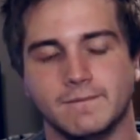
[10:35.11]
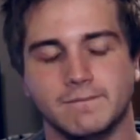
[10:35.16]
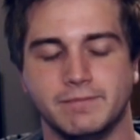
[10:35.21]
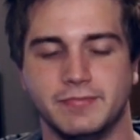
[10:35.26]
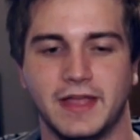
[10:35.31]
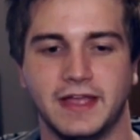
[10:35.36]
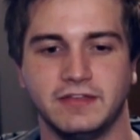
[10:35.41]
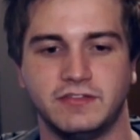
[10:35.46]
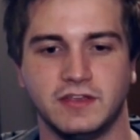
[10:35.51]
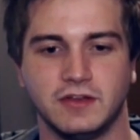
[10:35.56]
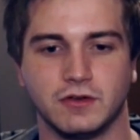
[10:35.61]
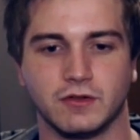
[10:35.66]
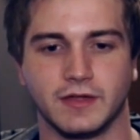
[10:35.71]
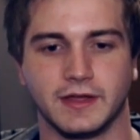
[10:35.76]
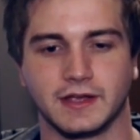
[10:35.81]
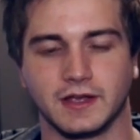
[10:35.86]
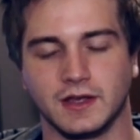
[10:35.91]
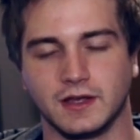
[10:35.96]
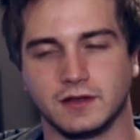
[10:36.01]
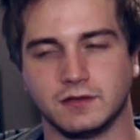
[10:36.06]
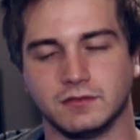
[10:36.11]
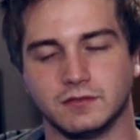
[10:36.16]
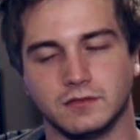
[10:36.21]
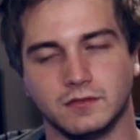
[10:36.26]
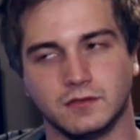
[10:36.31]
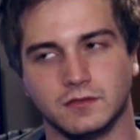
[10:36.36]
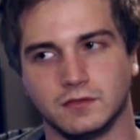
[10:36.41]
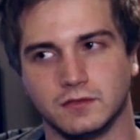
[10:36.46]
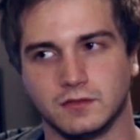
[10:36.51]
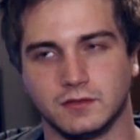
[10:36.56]
19, you're like,
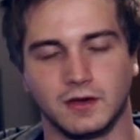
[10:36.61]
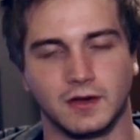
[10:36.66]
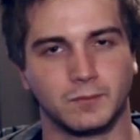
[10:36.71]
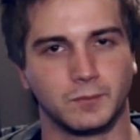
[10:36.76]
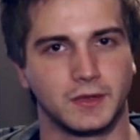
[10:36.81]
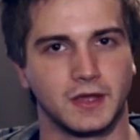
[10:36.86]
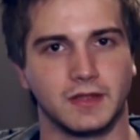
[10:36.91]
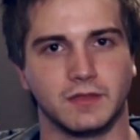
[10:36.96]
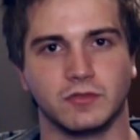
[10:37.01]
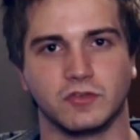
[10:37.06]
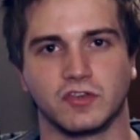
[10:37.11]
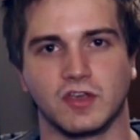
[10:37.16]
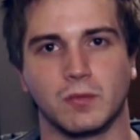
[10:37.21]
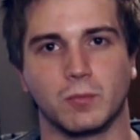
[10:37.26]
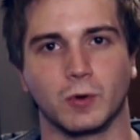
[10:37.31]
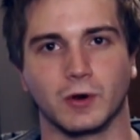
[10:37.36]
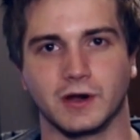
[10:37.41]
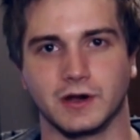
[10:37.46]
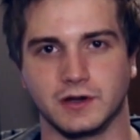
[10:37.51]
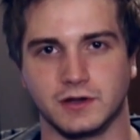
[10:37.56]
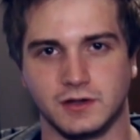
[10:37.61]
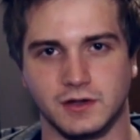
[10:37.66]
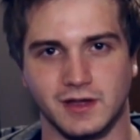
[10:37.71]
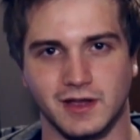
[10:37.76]
I'm getting somewhere.